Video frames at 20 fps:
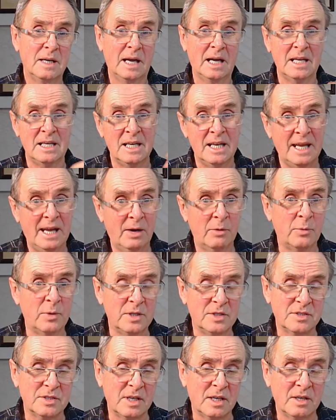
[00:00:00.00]
And now we
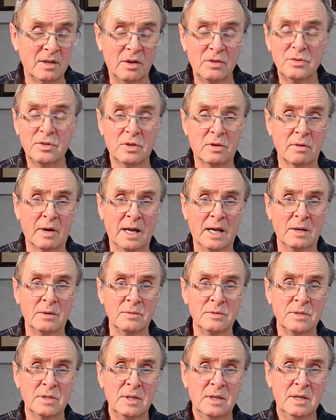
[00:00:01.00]
see it on the
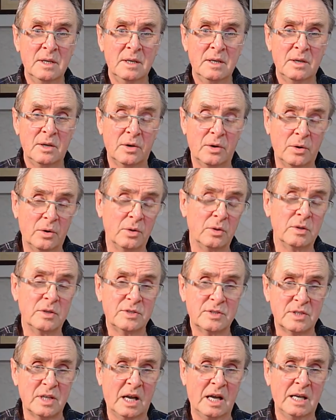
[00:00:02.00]
ground, all the
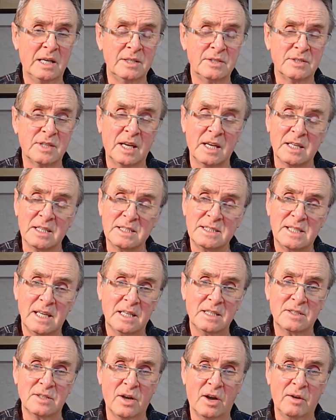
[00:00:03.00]
signs getting
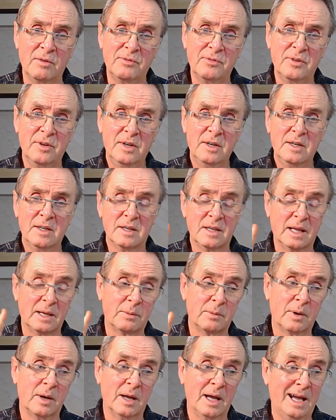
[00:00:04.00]
ticked off
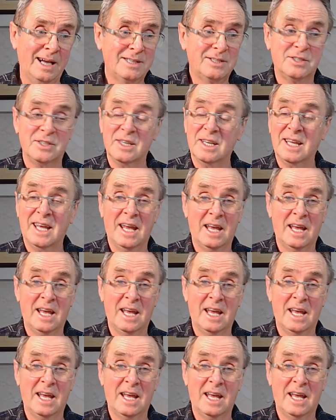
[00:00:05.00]
like we're actually